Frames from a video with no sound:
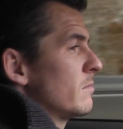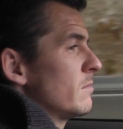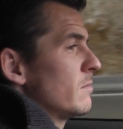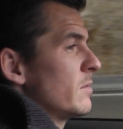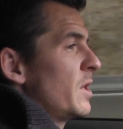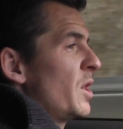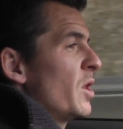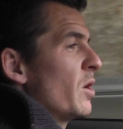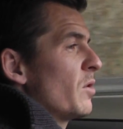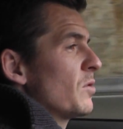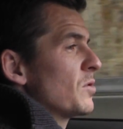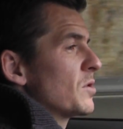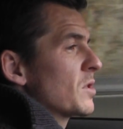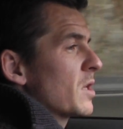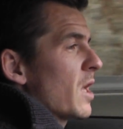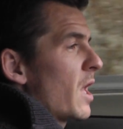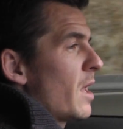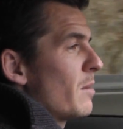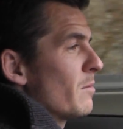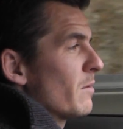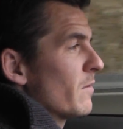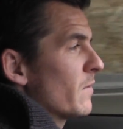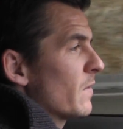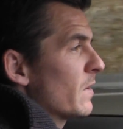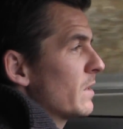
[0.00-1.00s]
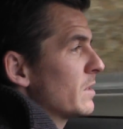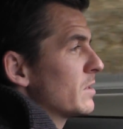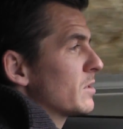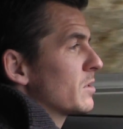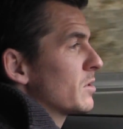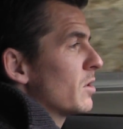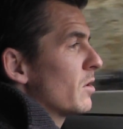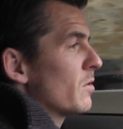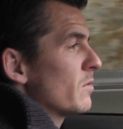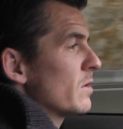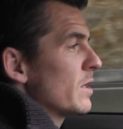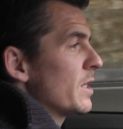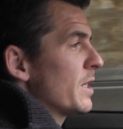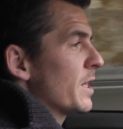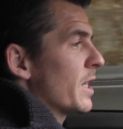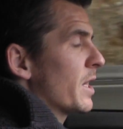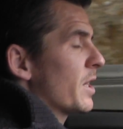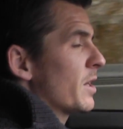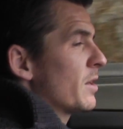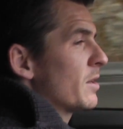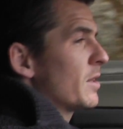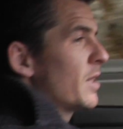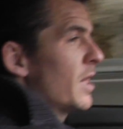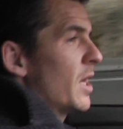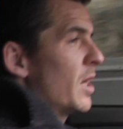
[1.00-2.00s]
in the whole scheme of things, it's not really that
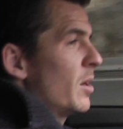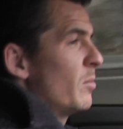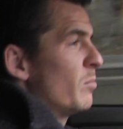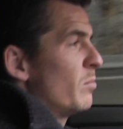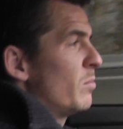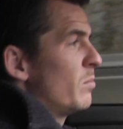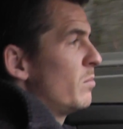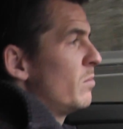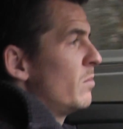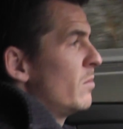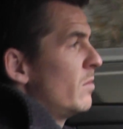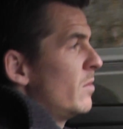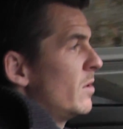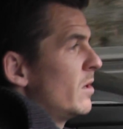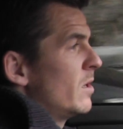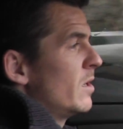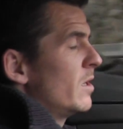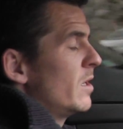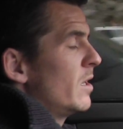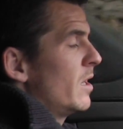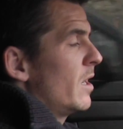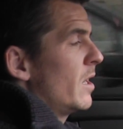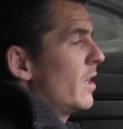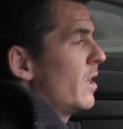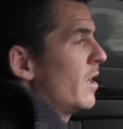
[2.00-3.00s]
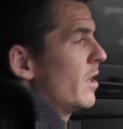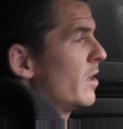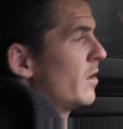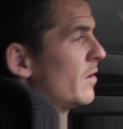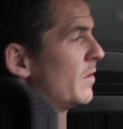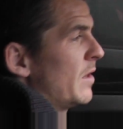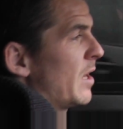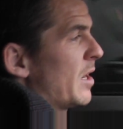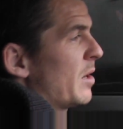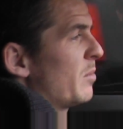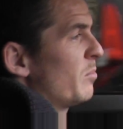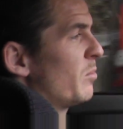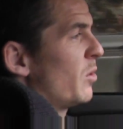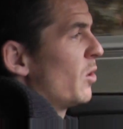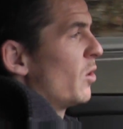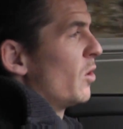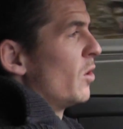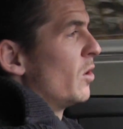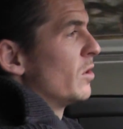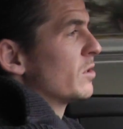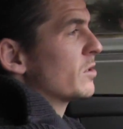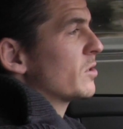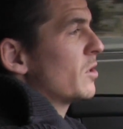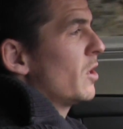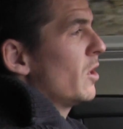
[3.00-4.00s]
important. that
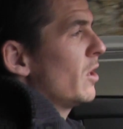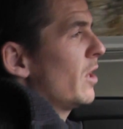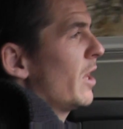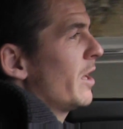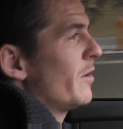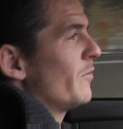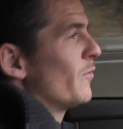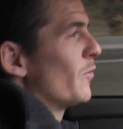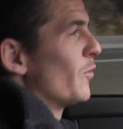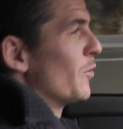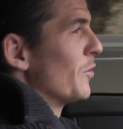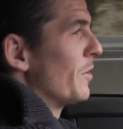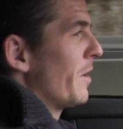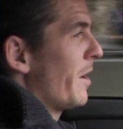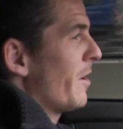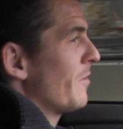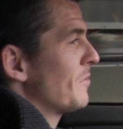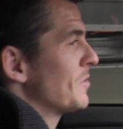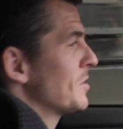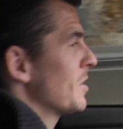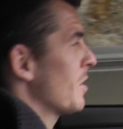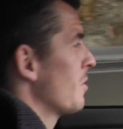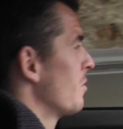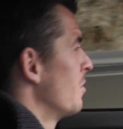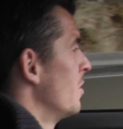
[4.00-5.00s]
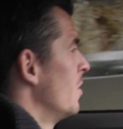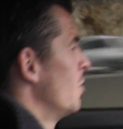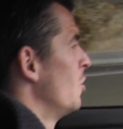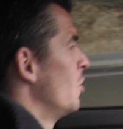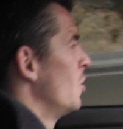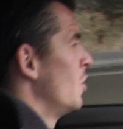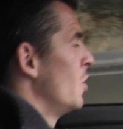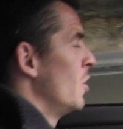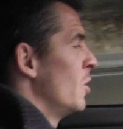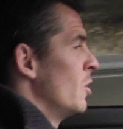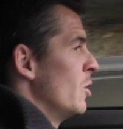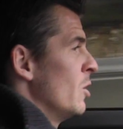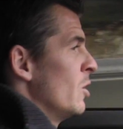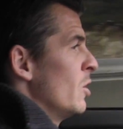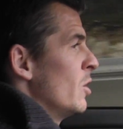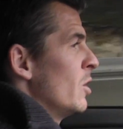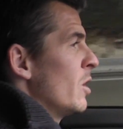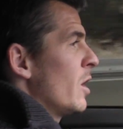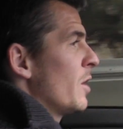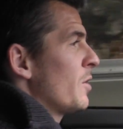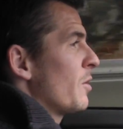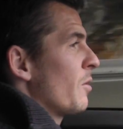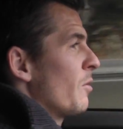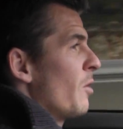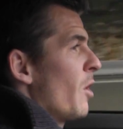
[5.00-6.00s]
important. It's not life or death. So
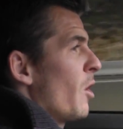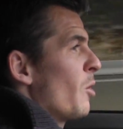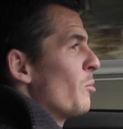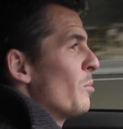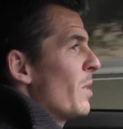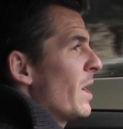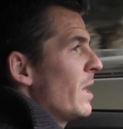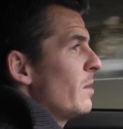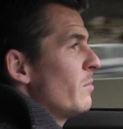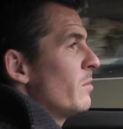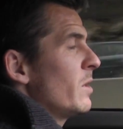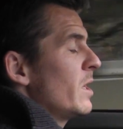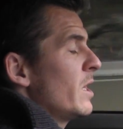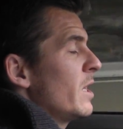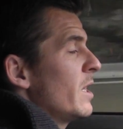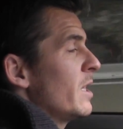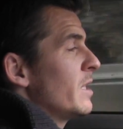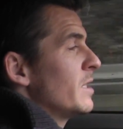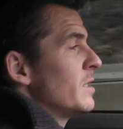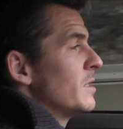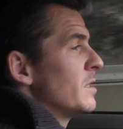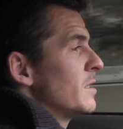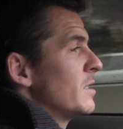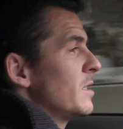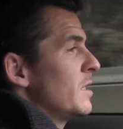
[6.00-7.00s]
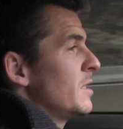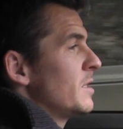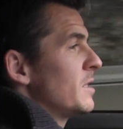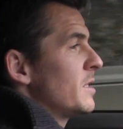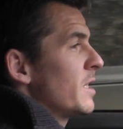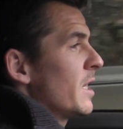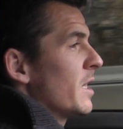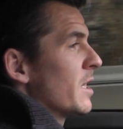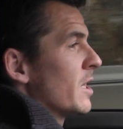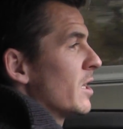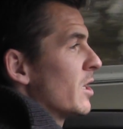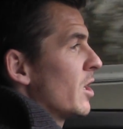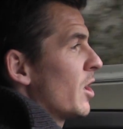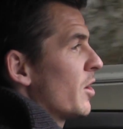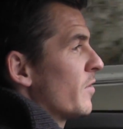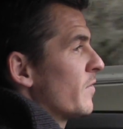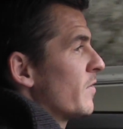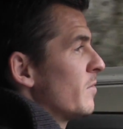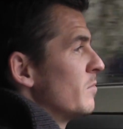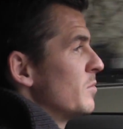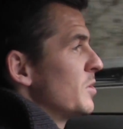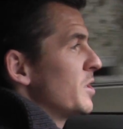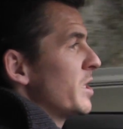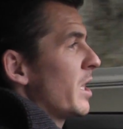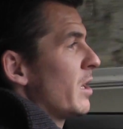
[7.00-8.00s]
I don't know. Maybe he's seen a lot of
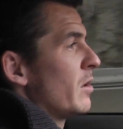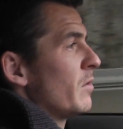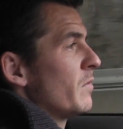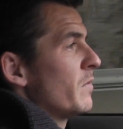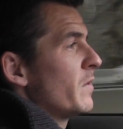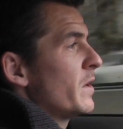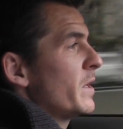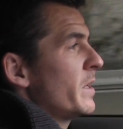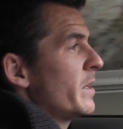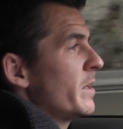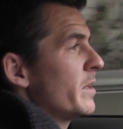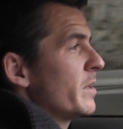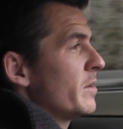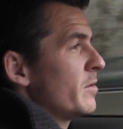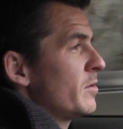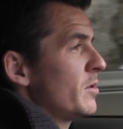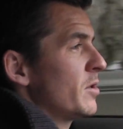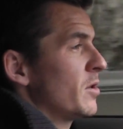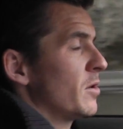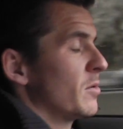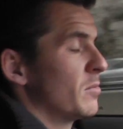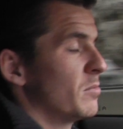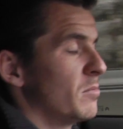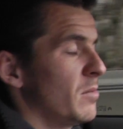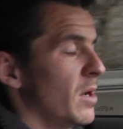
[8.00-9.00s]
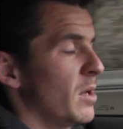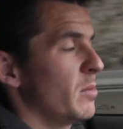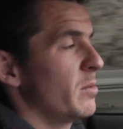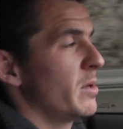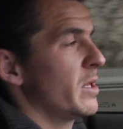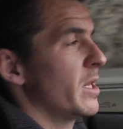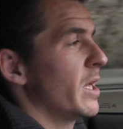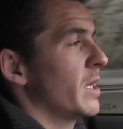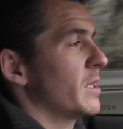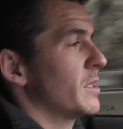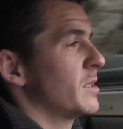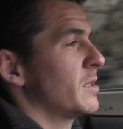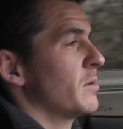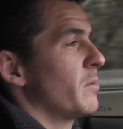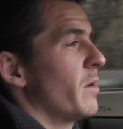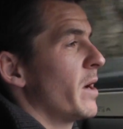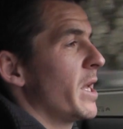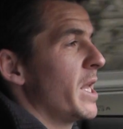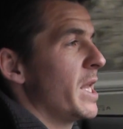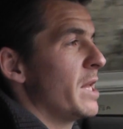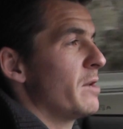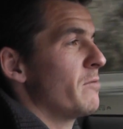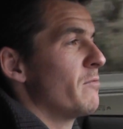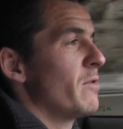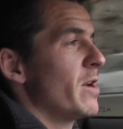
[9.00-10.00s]
himself in it. You know, maybe that's the way
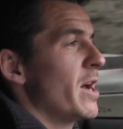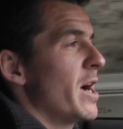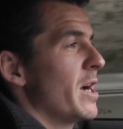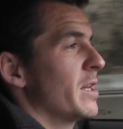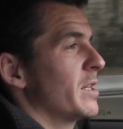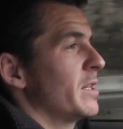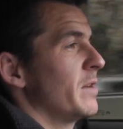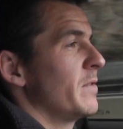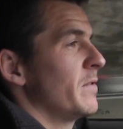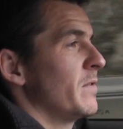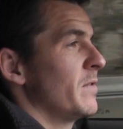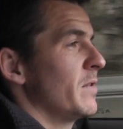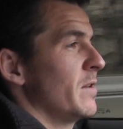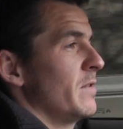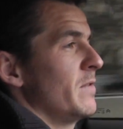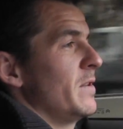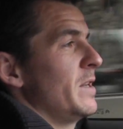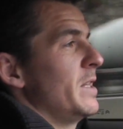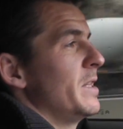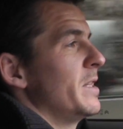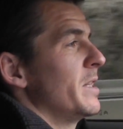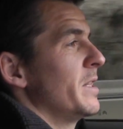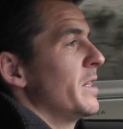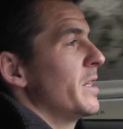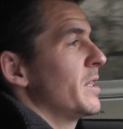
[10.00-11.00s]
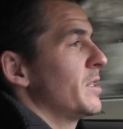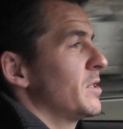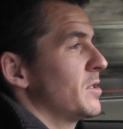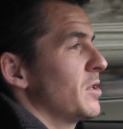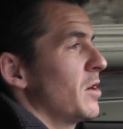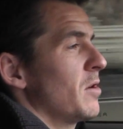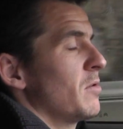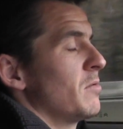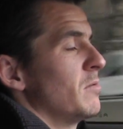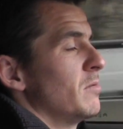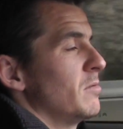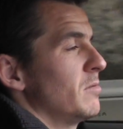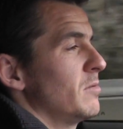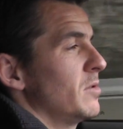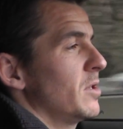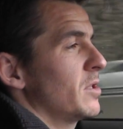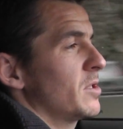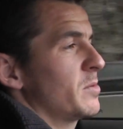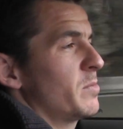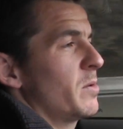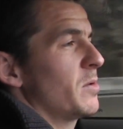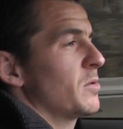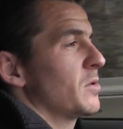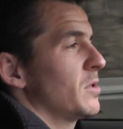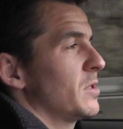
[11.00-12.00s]
he'd react if he did it. So I
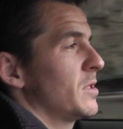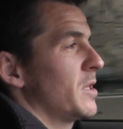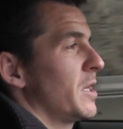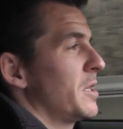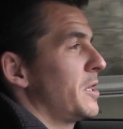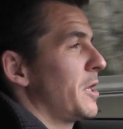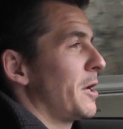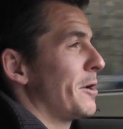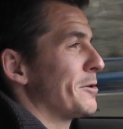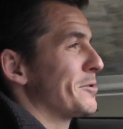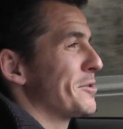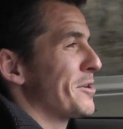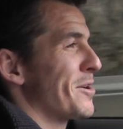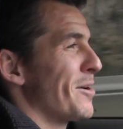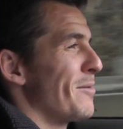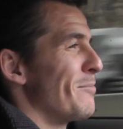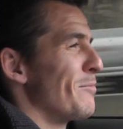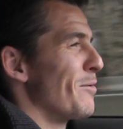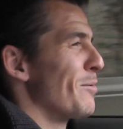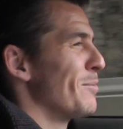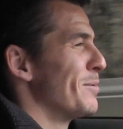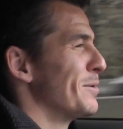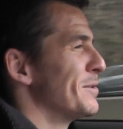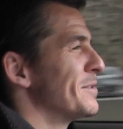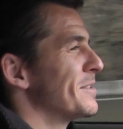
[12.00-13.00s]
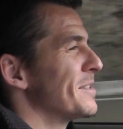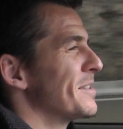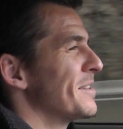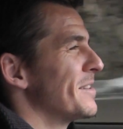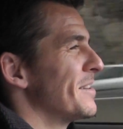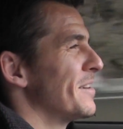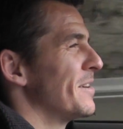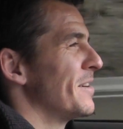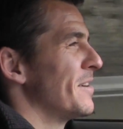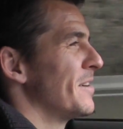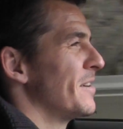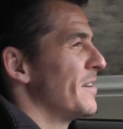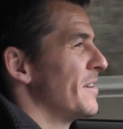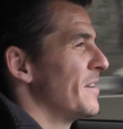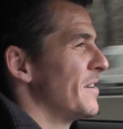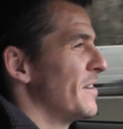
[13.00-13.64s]
suppose I'll take that as a compliment.